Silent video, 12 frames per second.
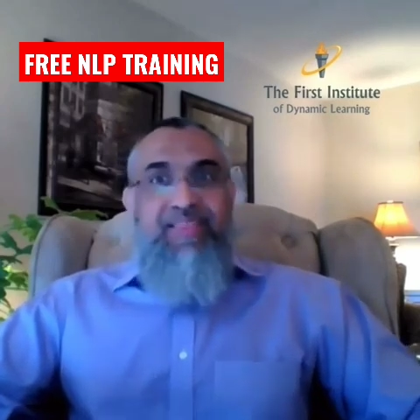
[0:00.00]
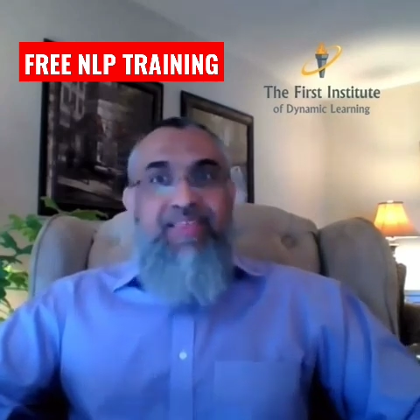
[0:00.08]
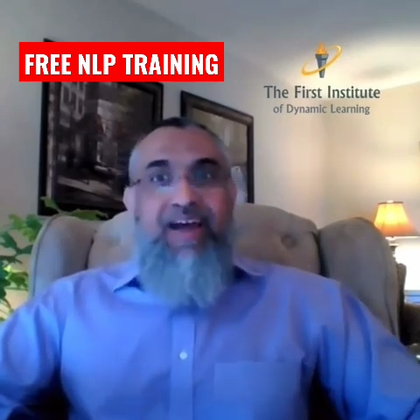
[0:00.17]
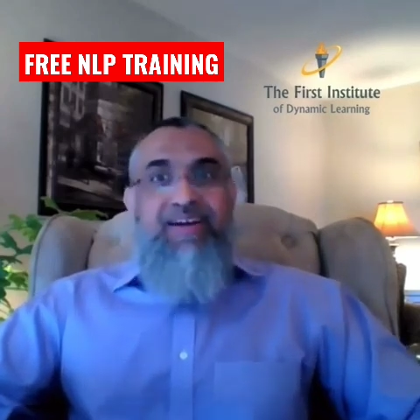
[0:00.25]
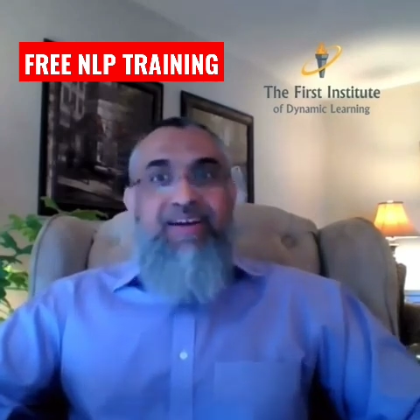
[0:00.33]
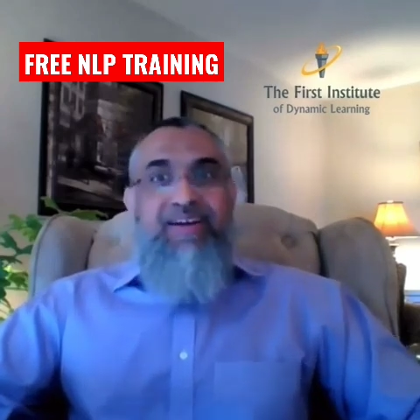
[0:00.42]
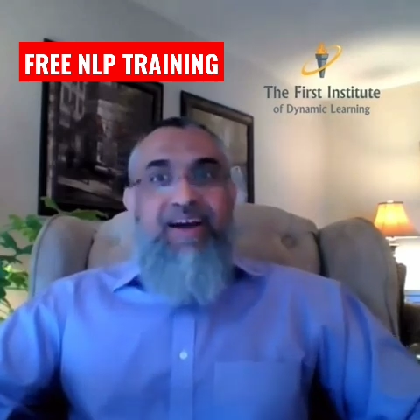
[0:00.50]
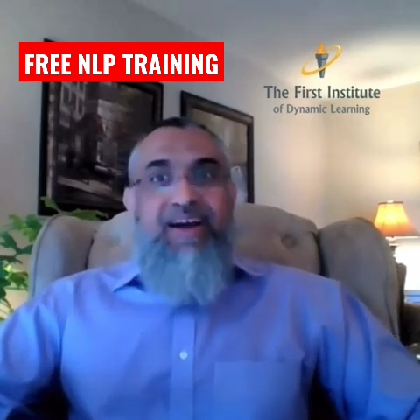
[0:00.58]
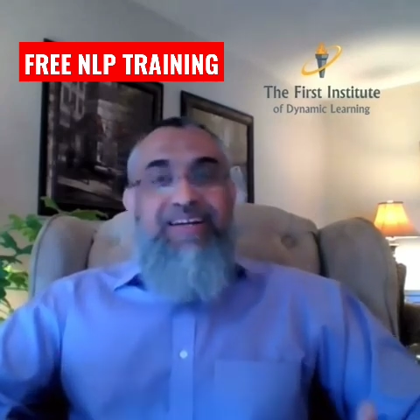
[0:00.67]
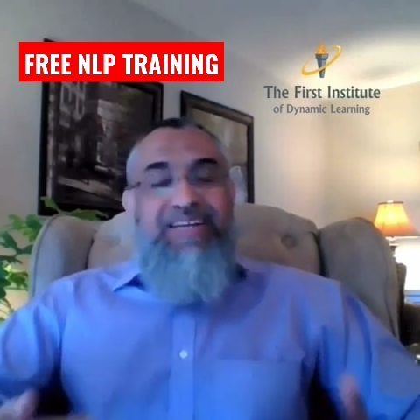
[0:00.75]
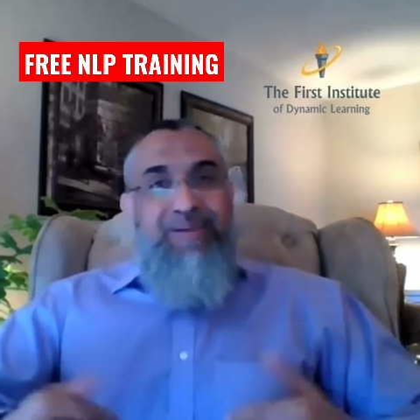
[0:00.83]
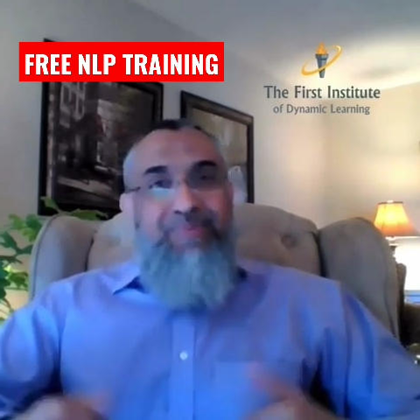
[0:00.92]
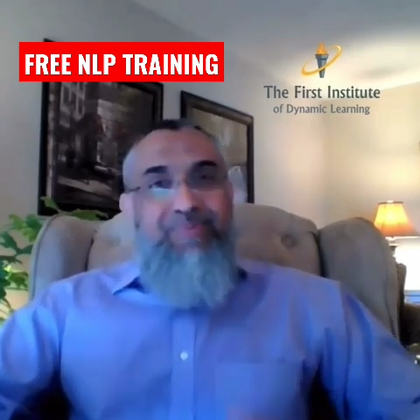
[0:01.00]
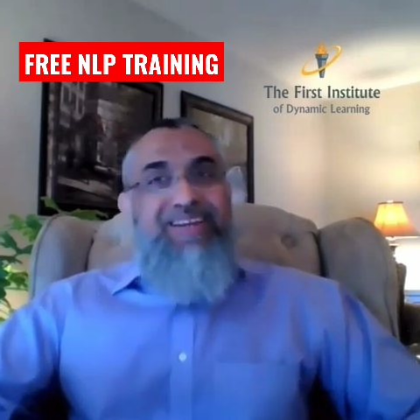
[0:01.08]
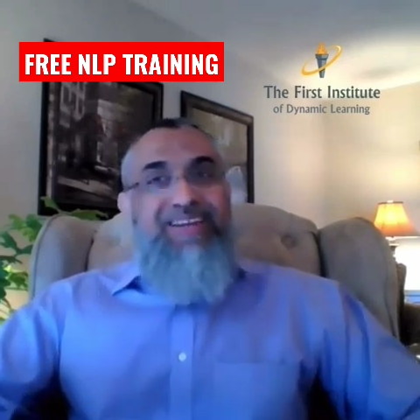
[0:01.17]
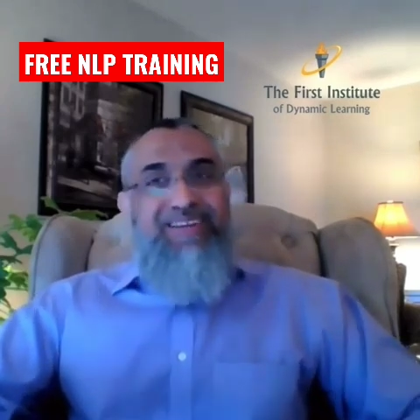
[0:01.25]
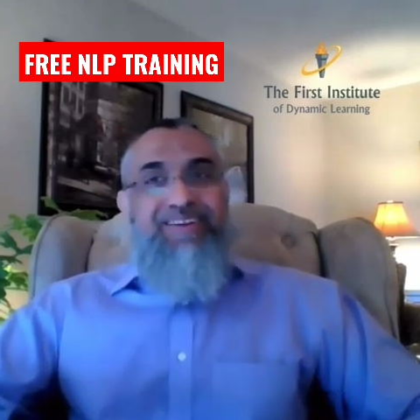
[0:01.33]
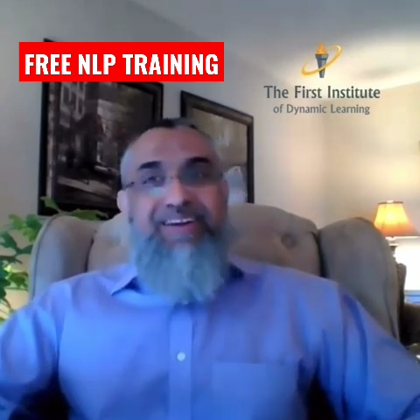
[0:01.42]
that are
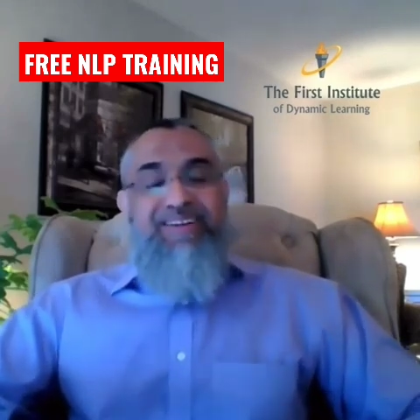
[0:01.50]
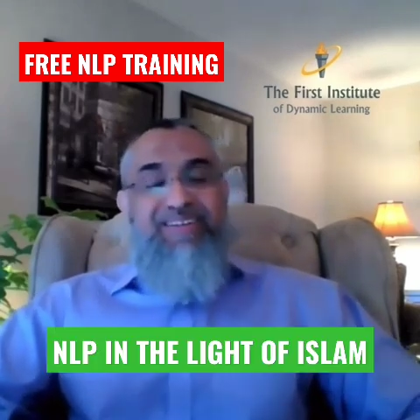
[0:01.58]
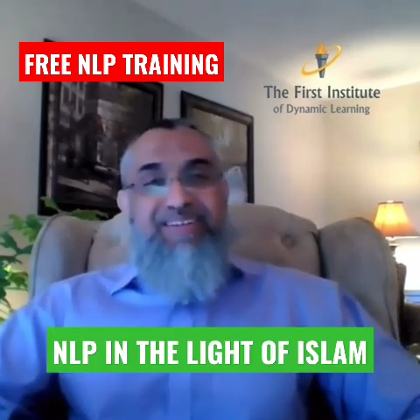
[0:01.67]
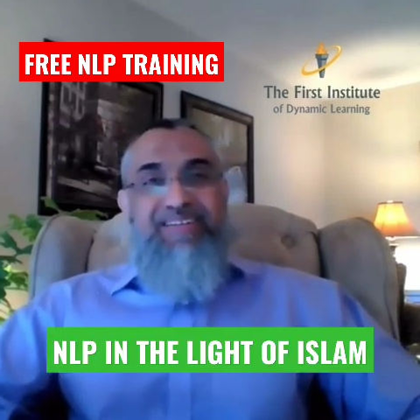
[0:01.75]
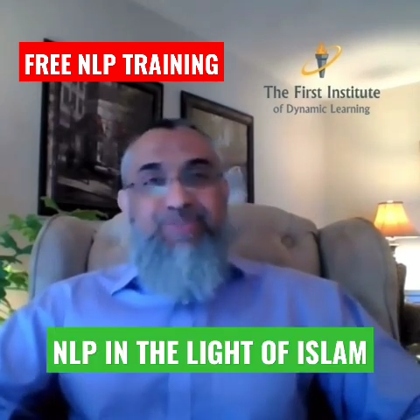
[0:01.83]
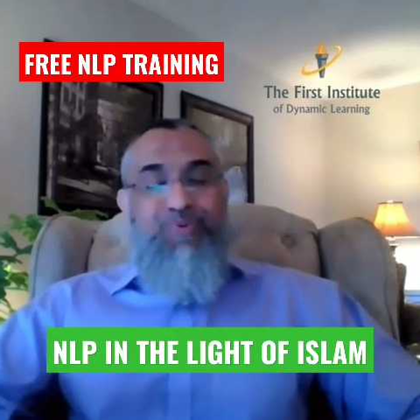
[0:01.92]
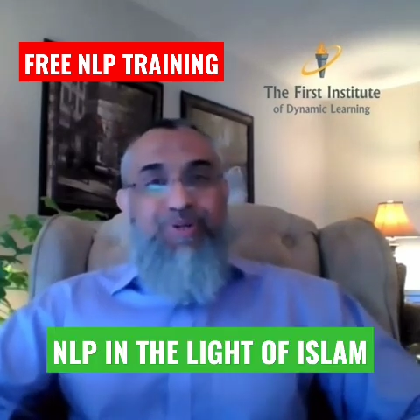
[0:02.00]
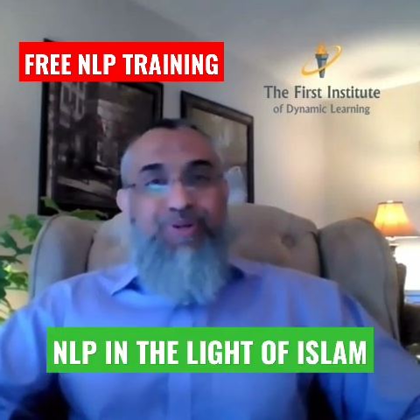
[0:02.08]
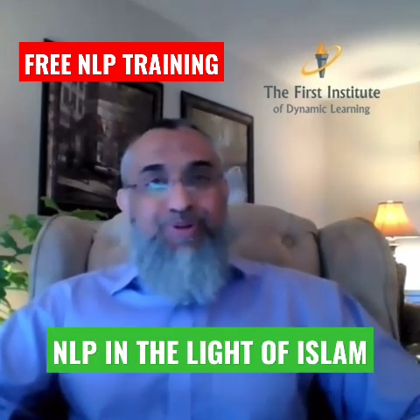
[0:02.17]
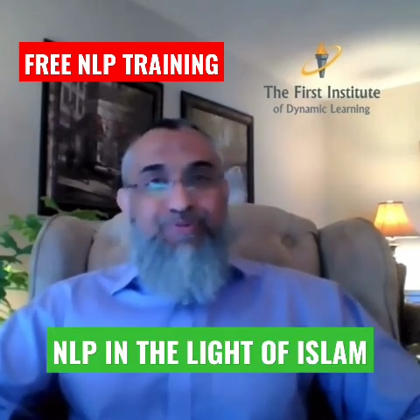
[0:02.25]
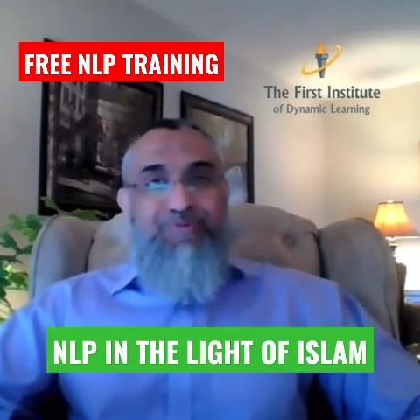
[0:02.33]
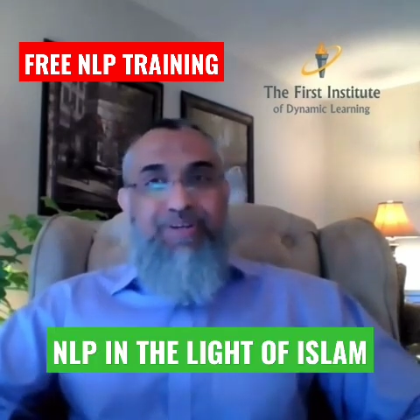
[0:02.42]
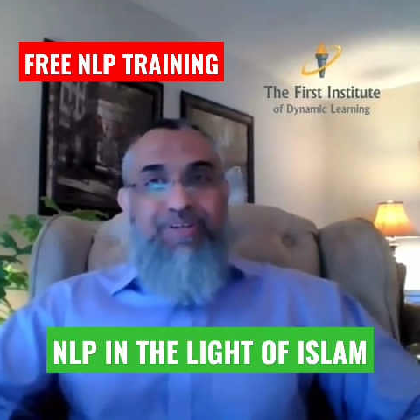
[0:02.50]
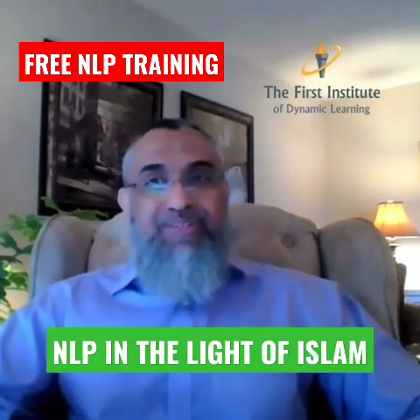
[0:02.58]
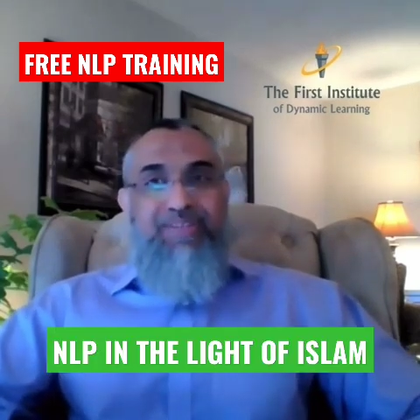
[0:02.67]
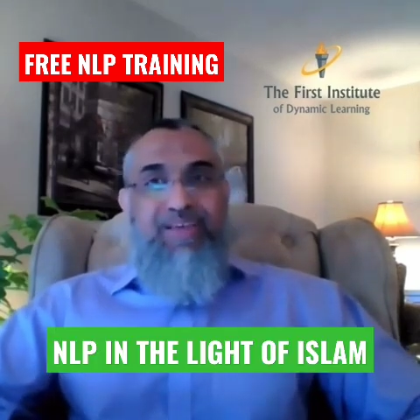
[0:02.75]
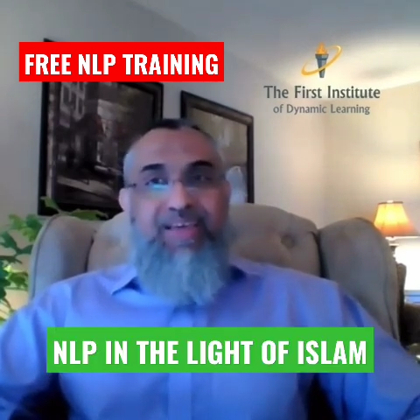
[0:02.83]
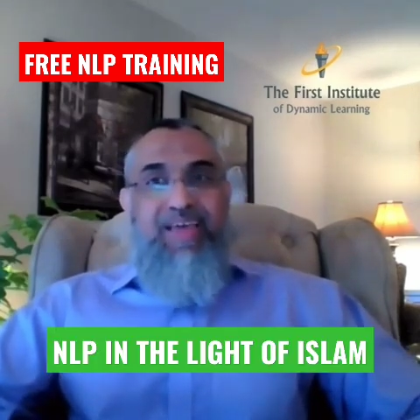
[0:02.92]
deeply ingrained in each one of
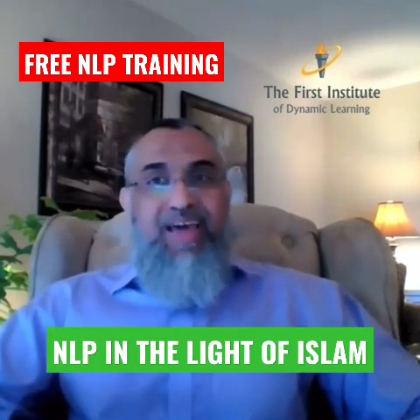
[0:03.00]
us